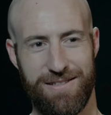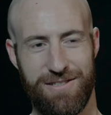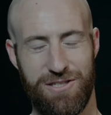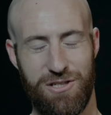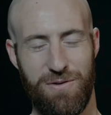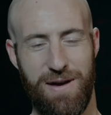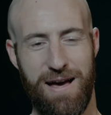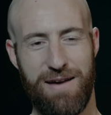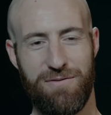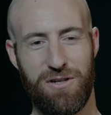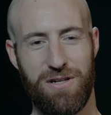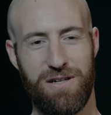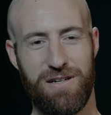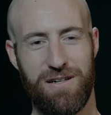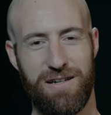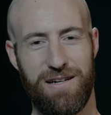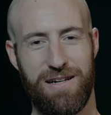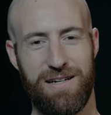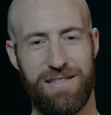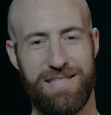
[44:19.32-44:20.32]
Do you have
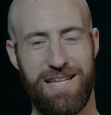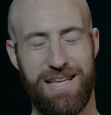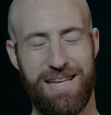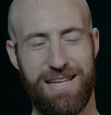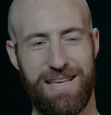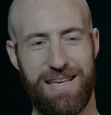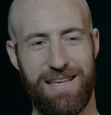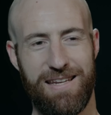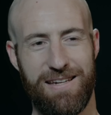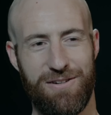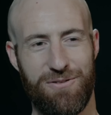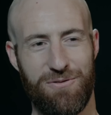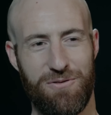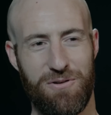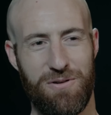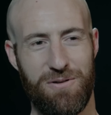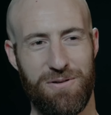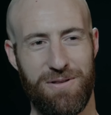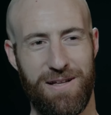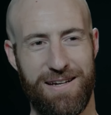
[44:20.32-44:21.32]
a dedicated
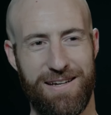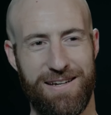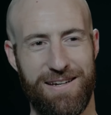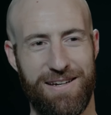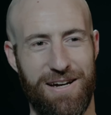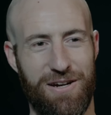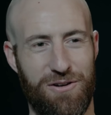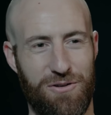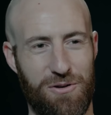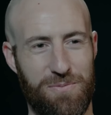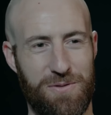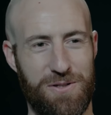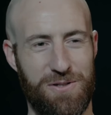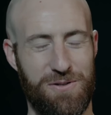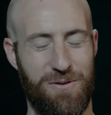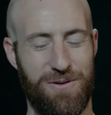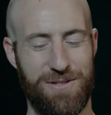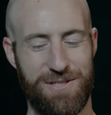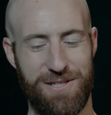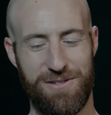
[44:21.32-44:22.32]
group, like a group that
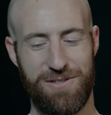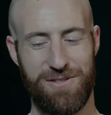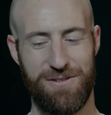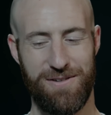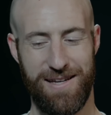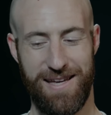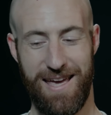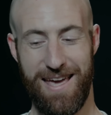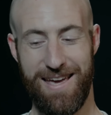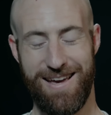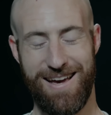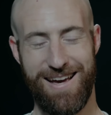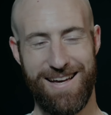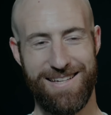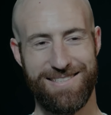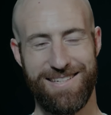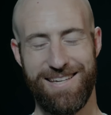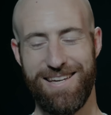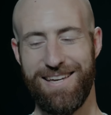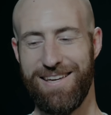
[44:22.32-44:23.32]
you always go to, like, hey,
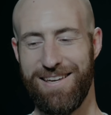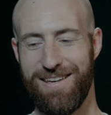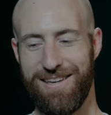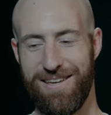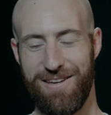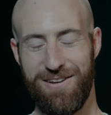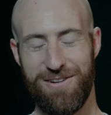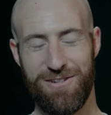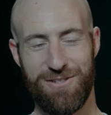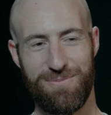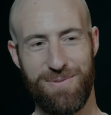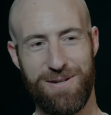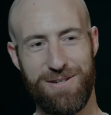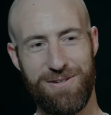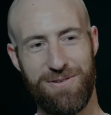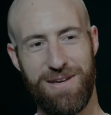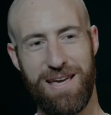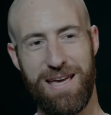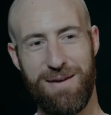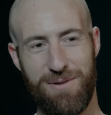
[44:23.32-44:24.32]
guys, here's my
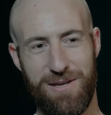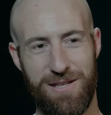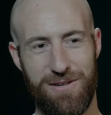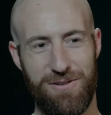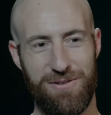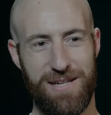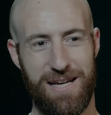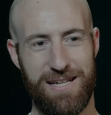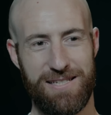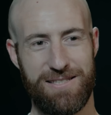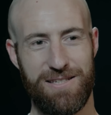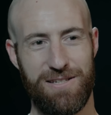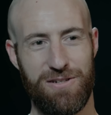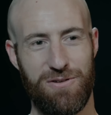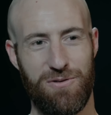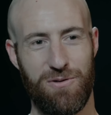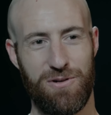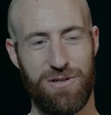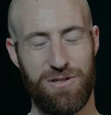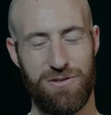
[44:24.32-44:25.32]
new game. Can you test it?
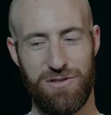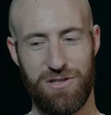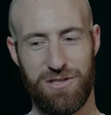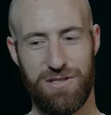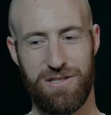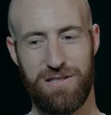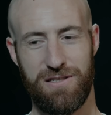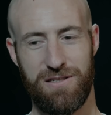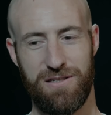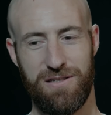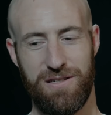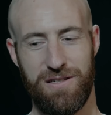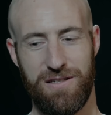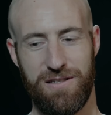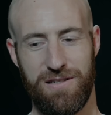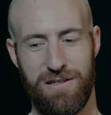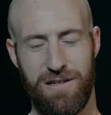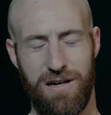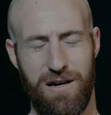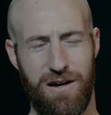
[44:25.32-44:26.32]
Or
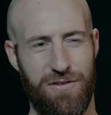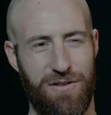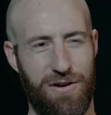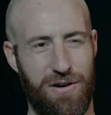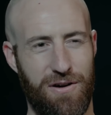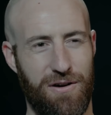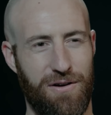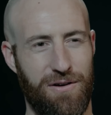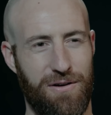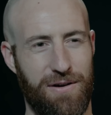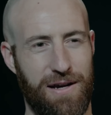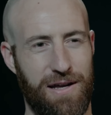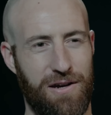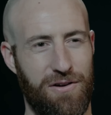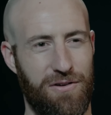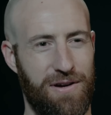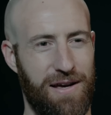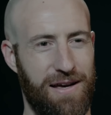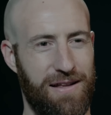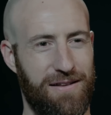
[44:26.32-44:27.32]
are there
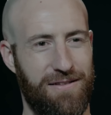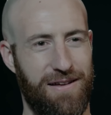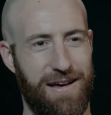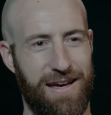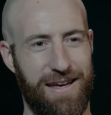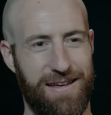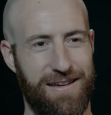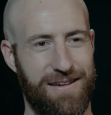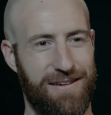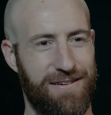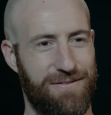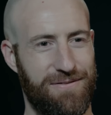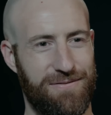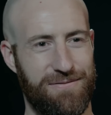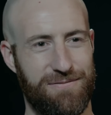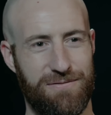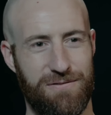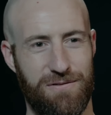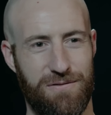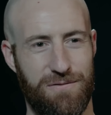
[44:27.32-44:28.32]
internet, like,
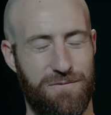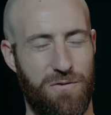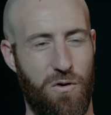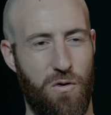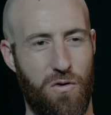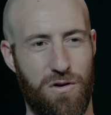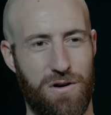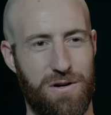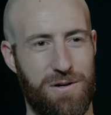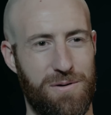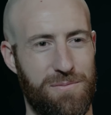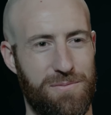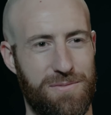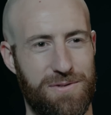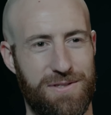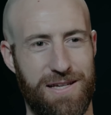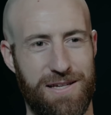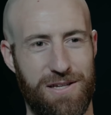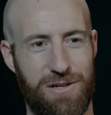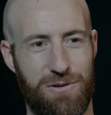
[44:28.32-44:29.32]

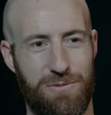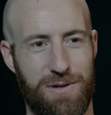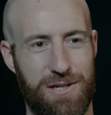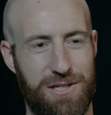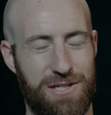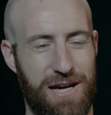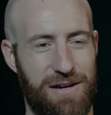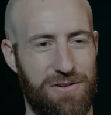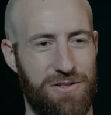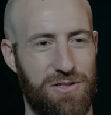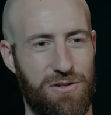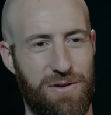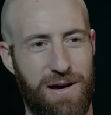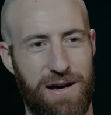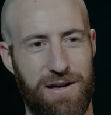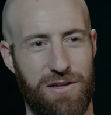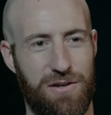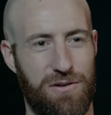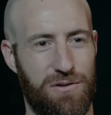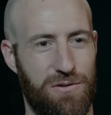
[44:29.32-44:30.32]
forums that you reach out to?
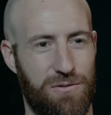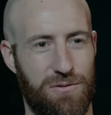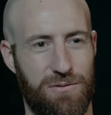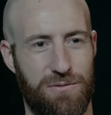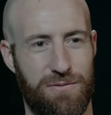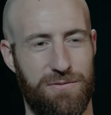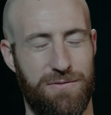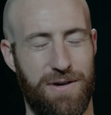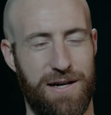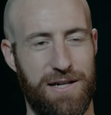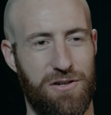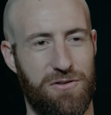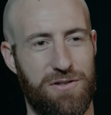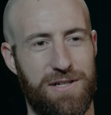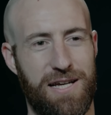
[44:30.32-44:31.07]
How do you find your